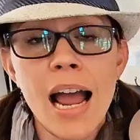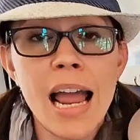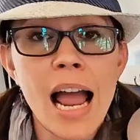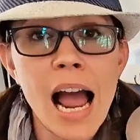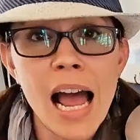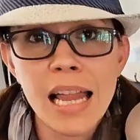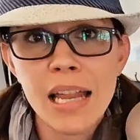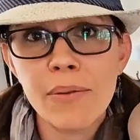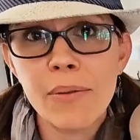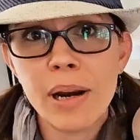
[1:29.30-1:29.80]

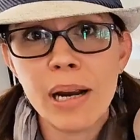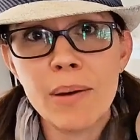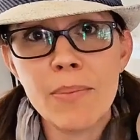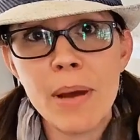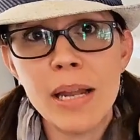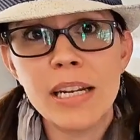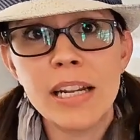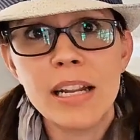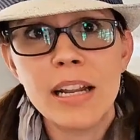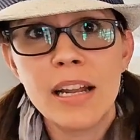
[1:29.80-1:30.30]
highly
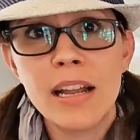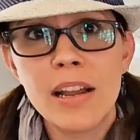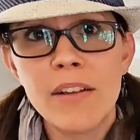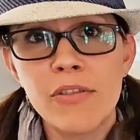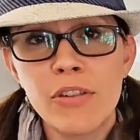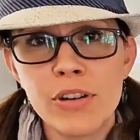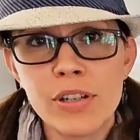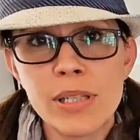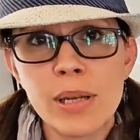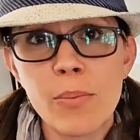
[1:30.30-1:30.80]
recommend it
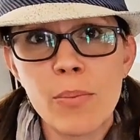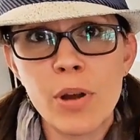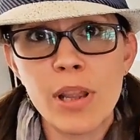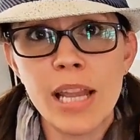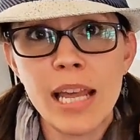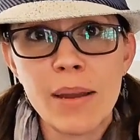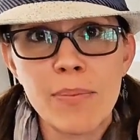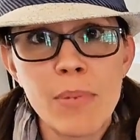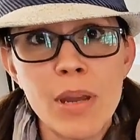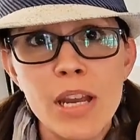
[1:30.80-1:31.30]
if you're someone
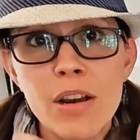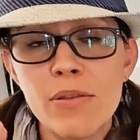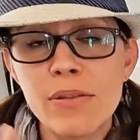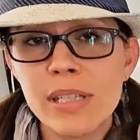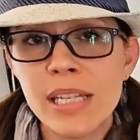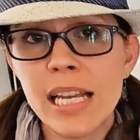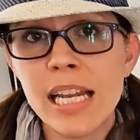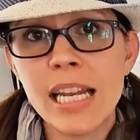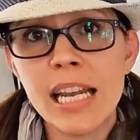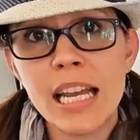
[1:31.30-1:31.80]
like me who's
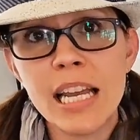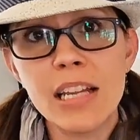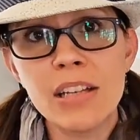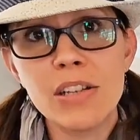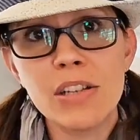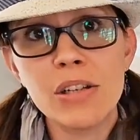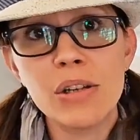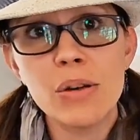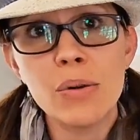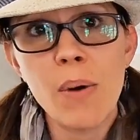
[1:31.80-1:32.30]
getting
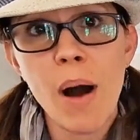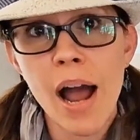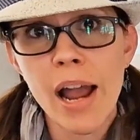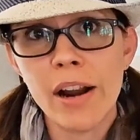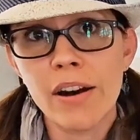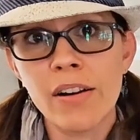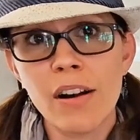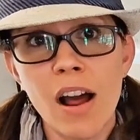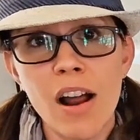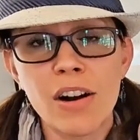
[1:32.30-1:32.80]
into
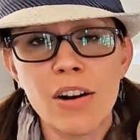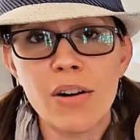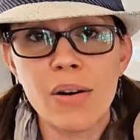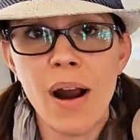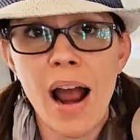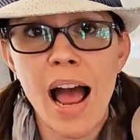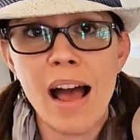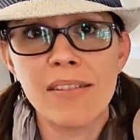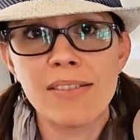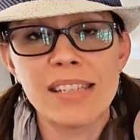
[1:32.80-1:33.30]
iron-on
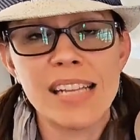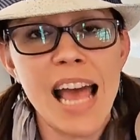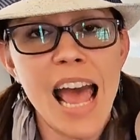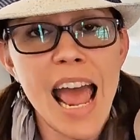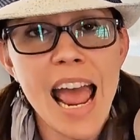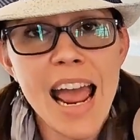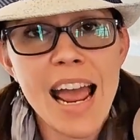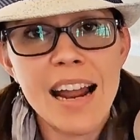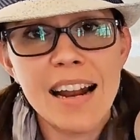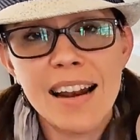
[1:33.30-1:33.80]
crafts.
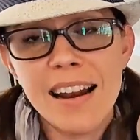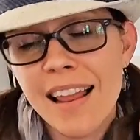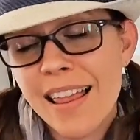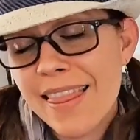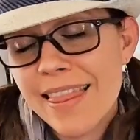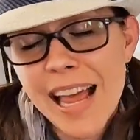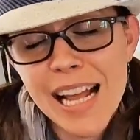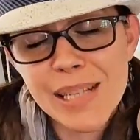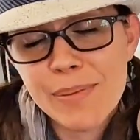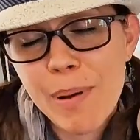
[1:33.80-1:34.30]
And
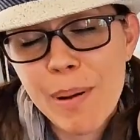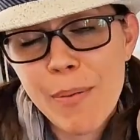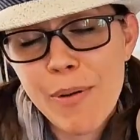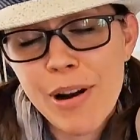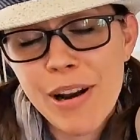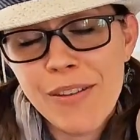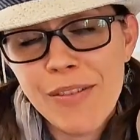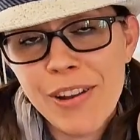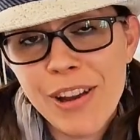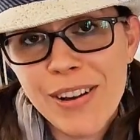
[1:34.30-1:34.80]
that's my
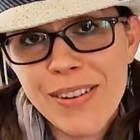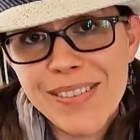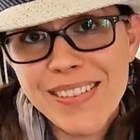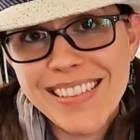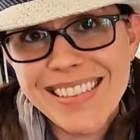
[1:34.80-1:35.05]
point of view.